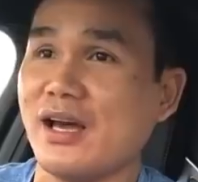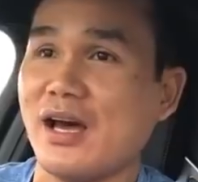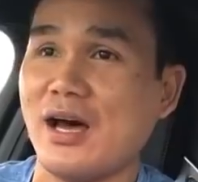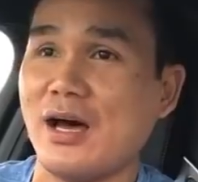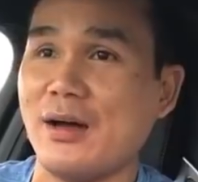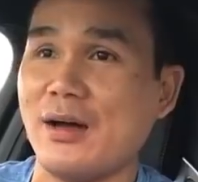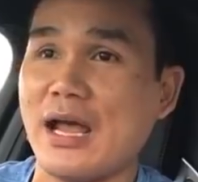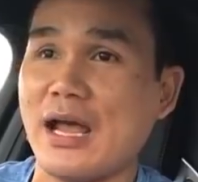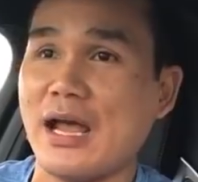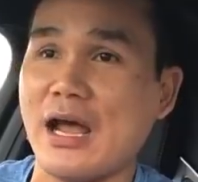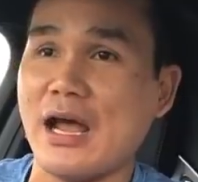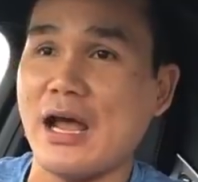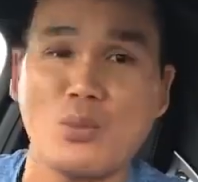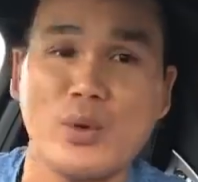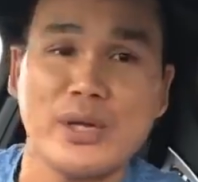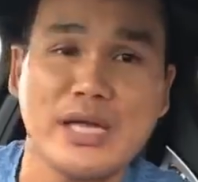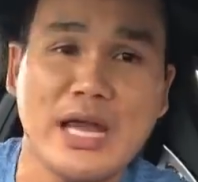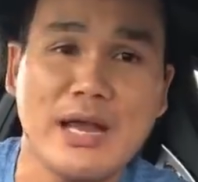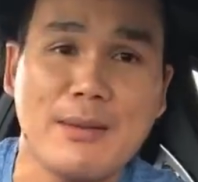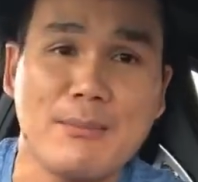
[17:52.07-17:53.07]

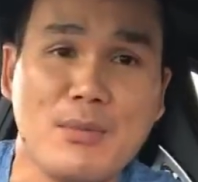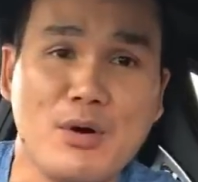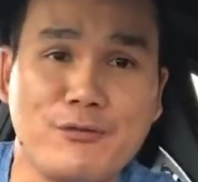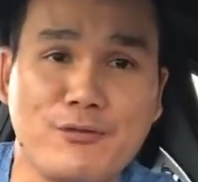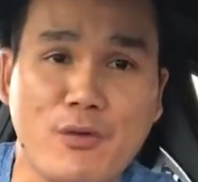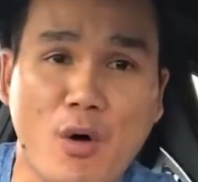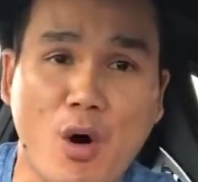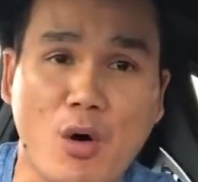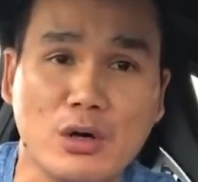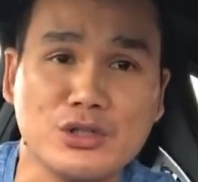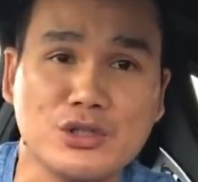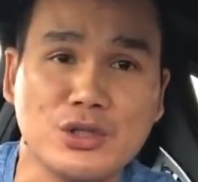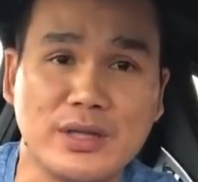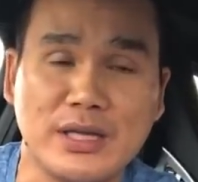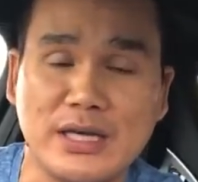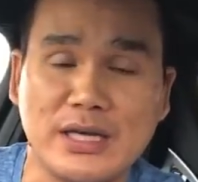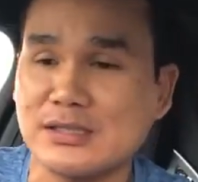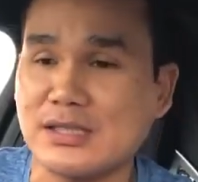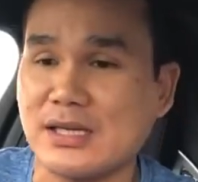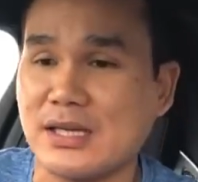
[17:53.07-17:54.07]
Now we can't move forward
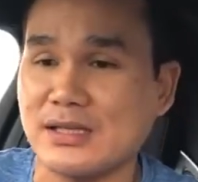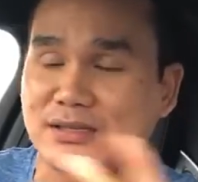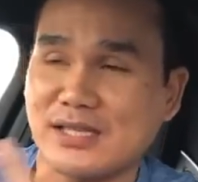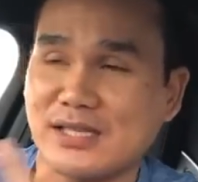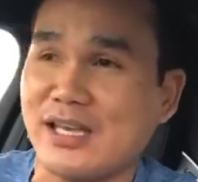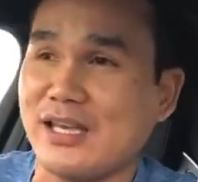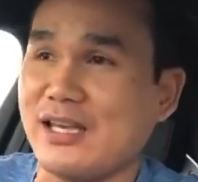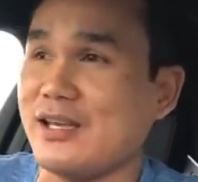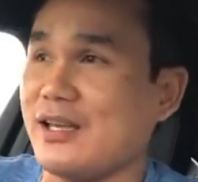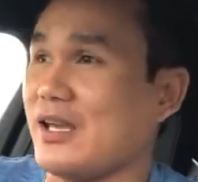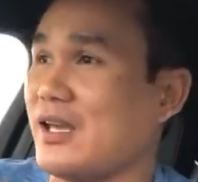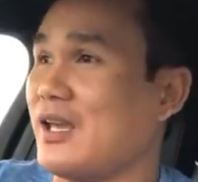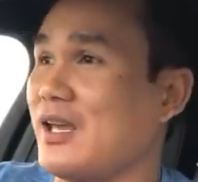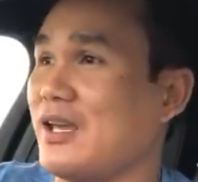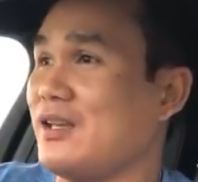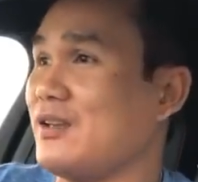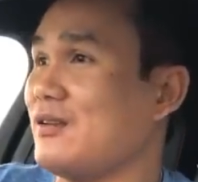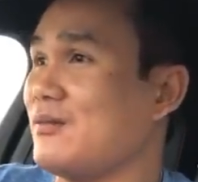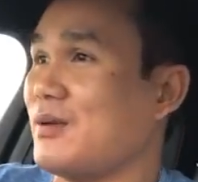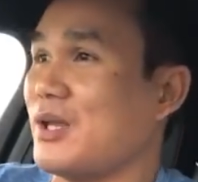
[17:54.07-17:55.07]
to this because
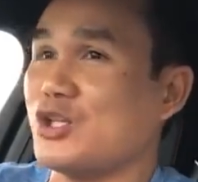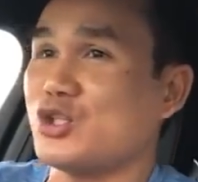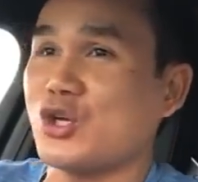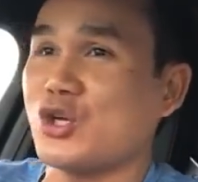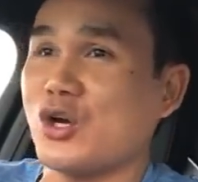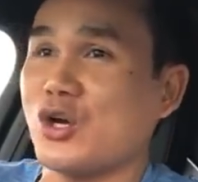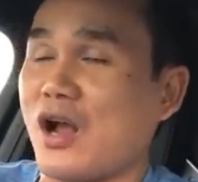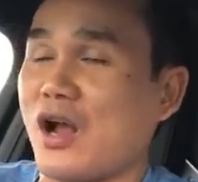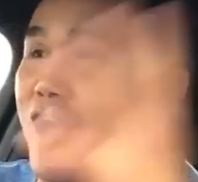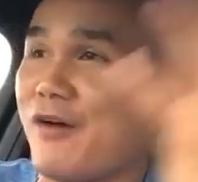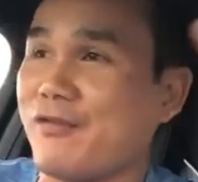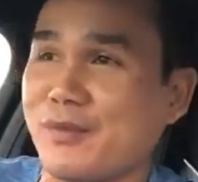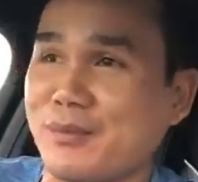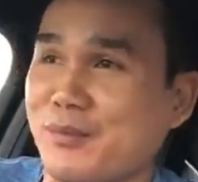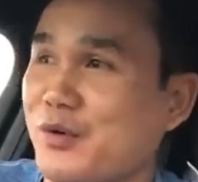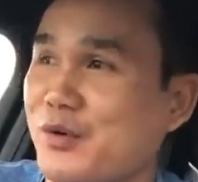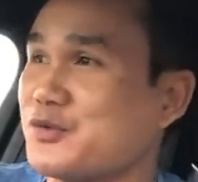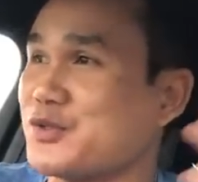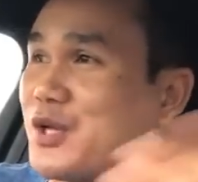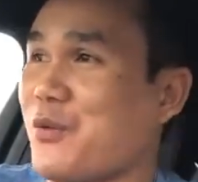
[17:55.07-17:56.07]
he took off
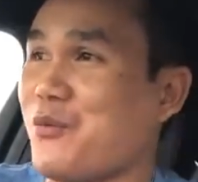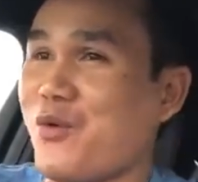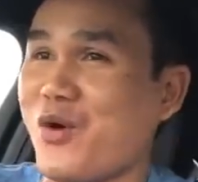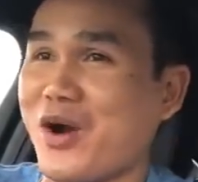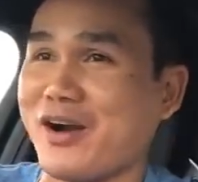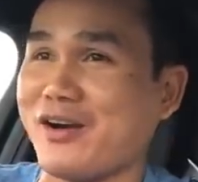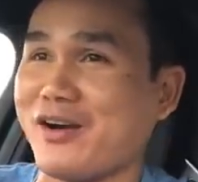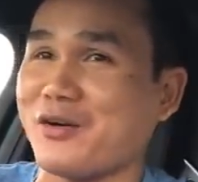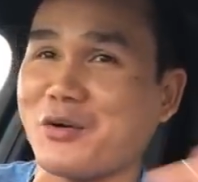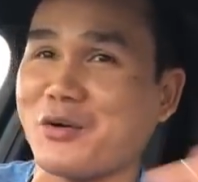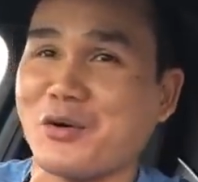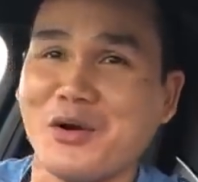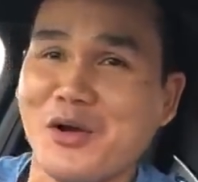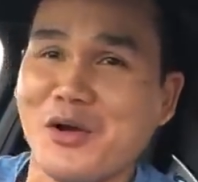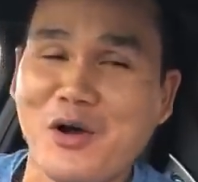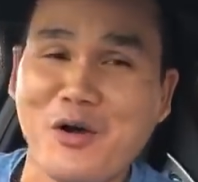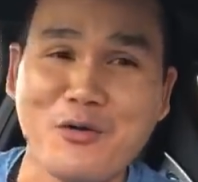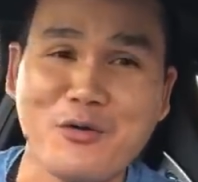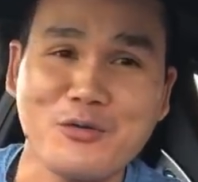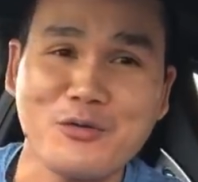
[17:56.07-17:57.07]
and moved somewhere,
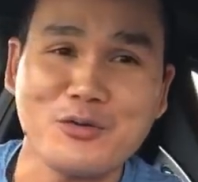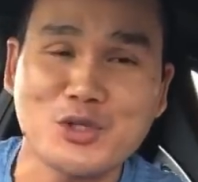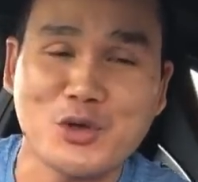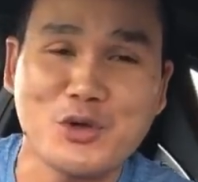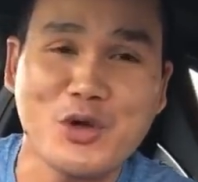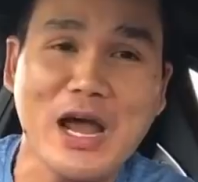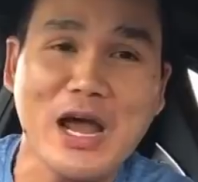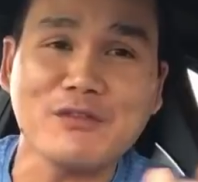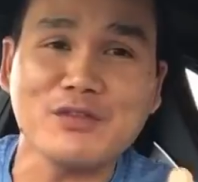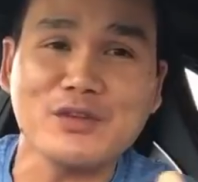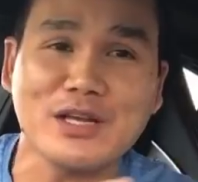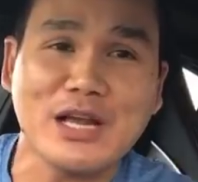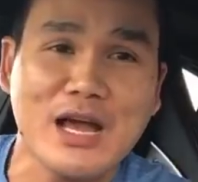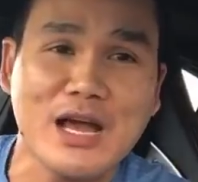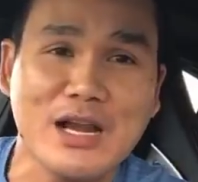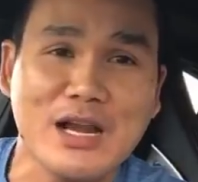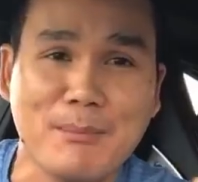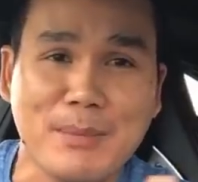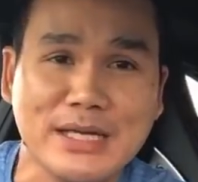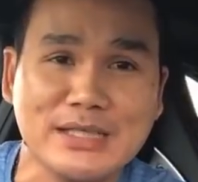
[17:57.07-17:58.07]
or so you have to
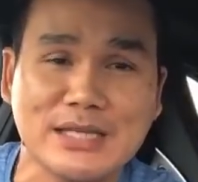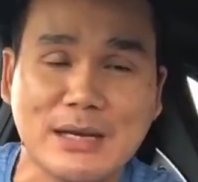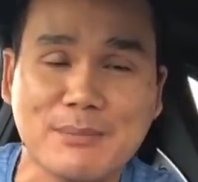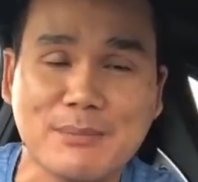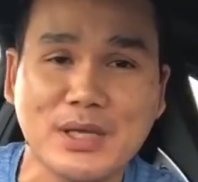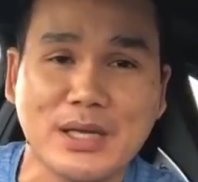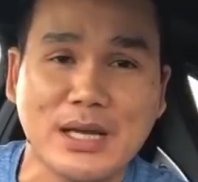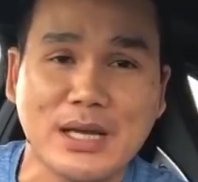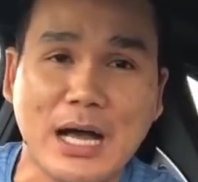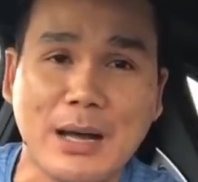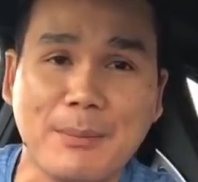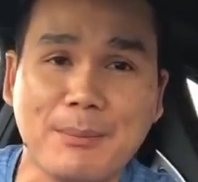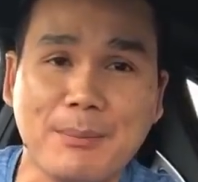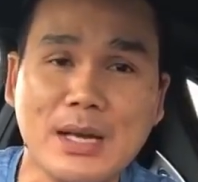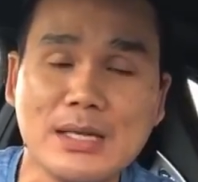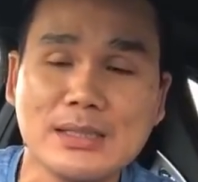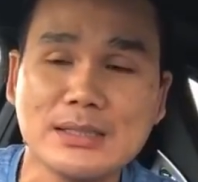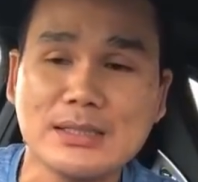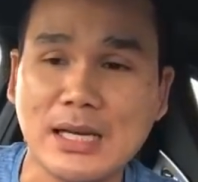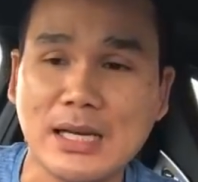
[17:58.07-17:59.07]
kind of make something
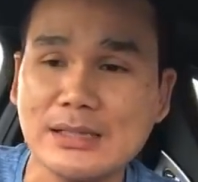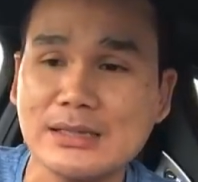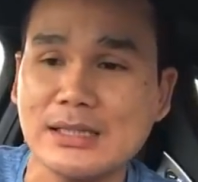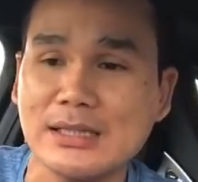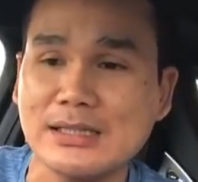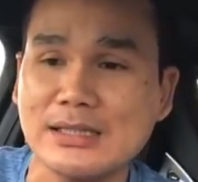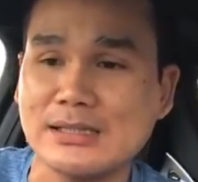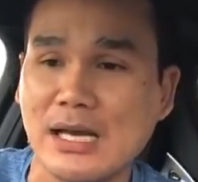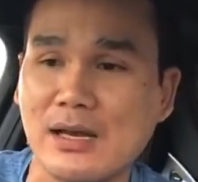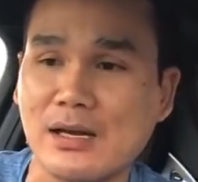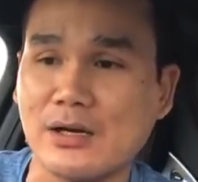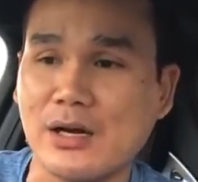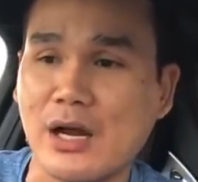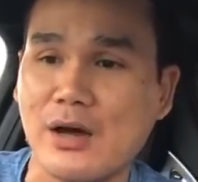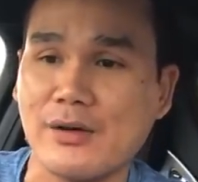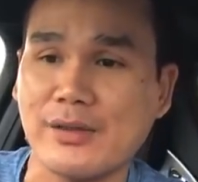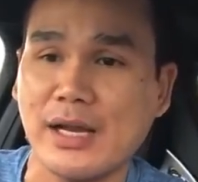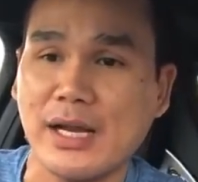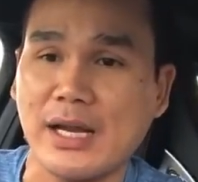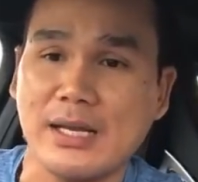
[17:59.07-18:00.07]
up to let the seller
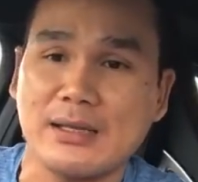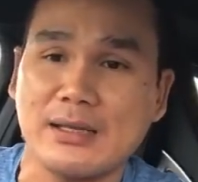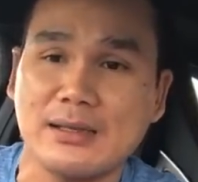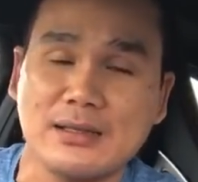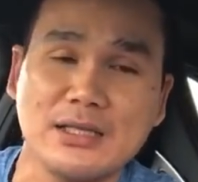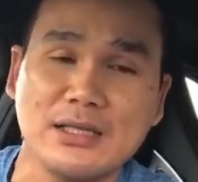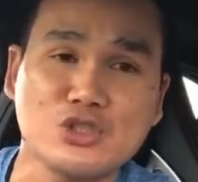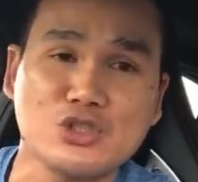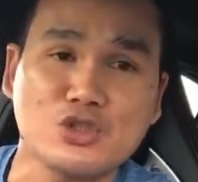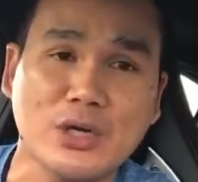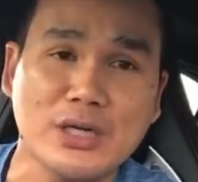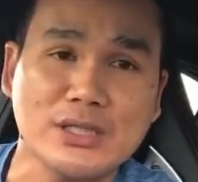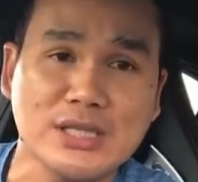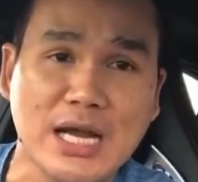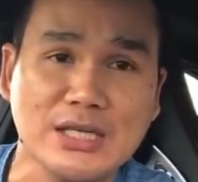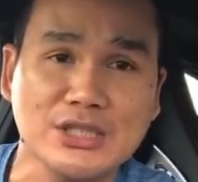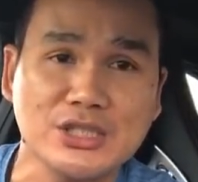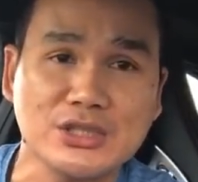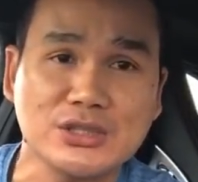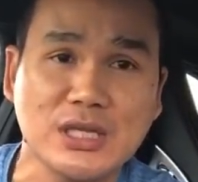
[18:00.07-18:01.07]
know that, hey, this
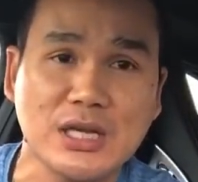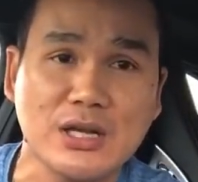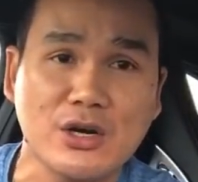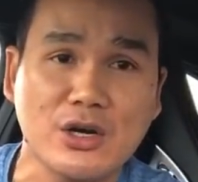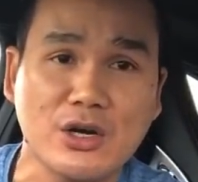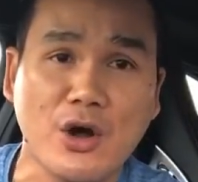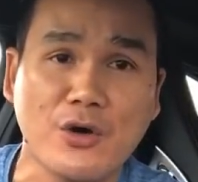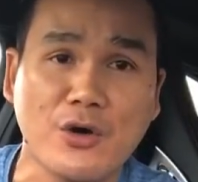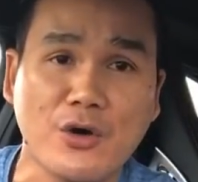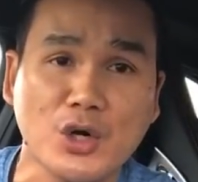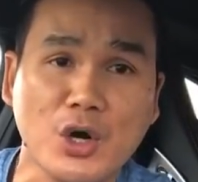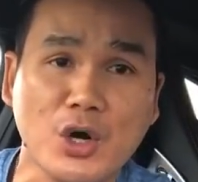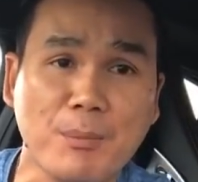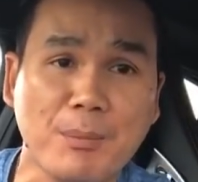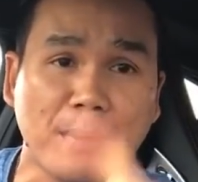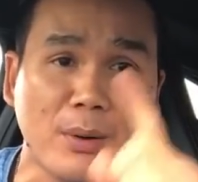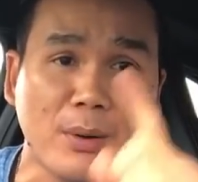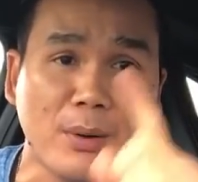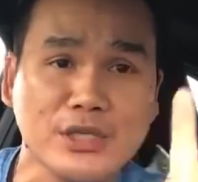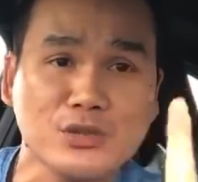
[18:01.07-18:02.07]
transaction is not going to go
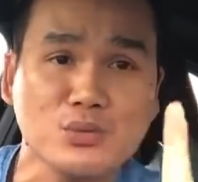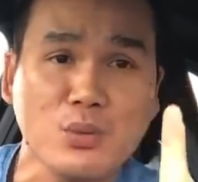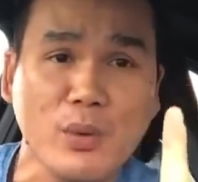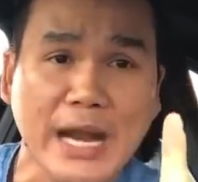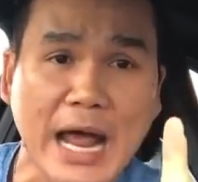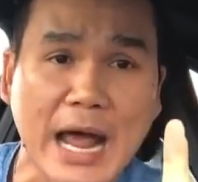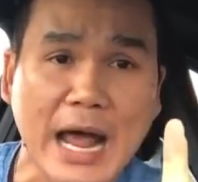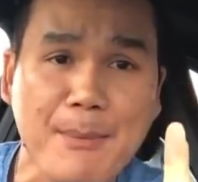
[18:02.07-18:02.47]
through. But guess what